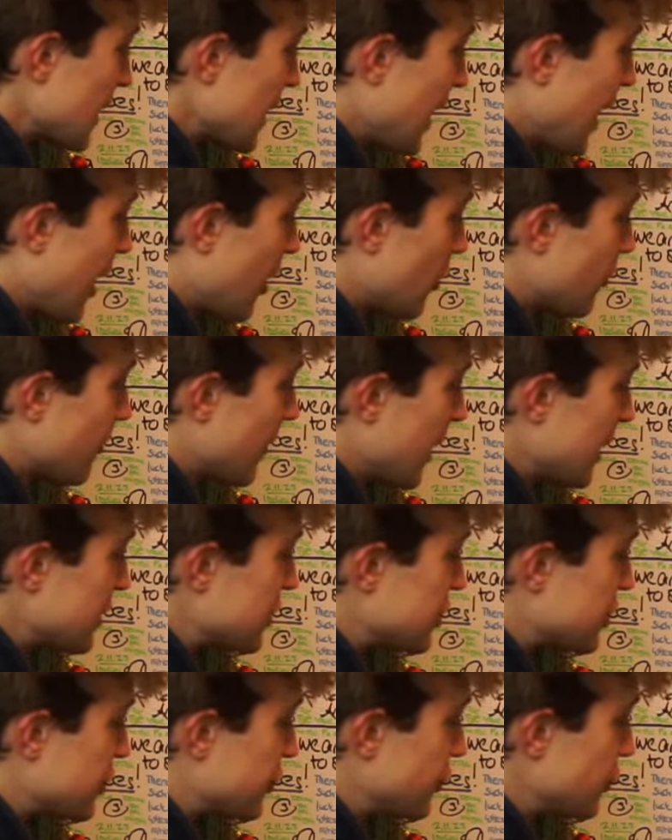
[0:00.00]
how
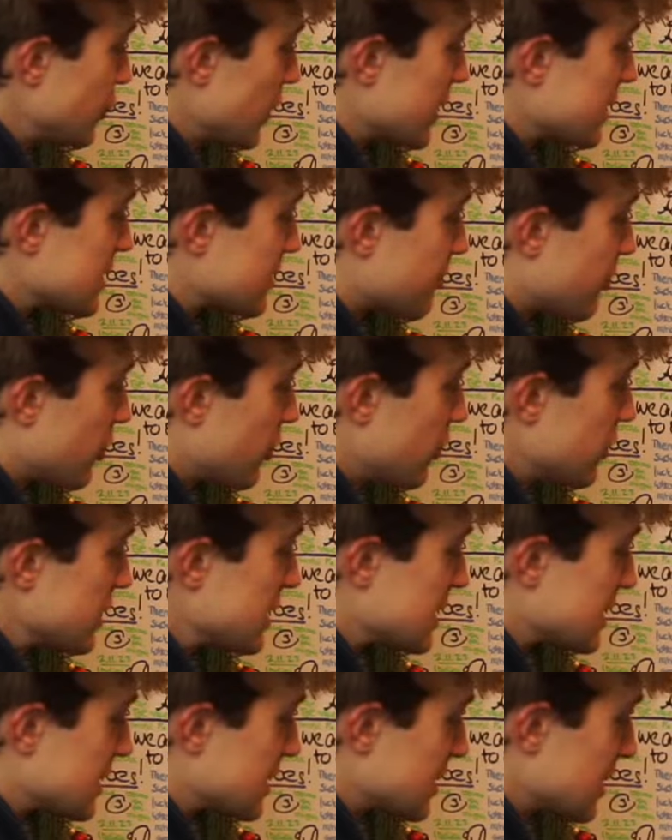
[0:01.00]
much you as a
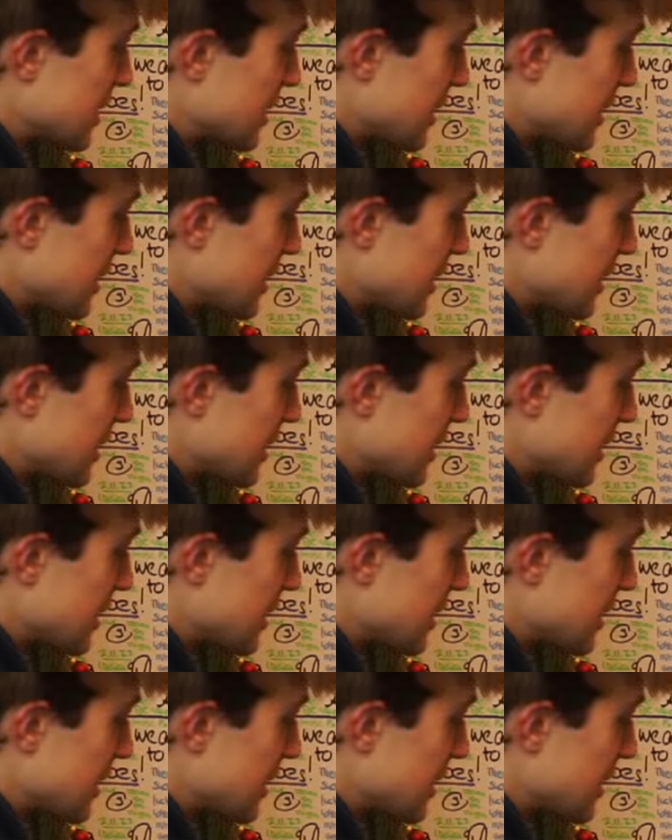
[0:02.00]
person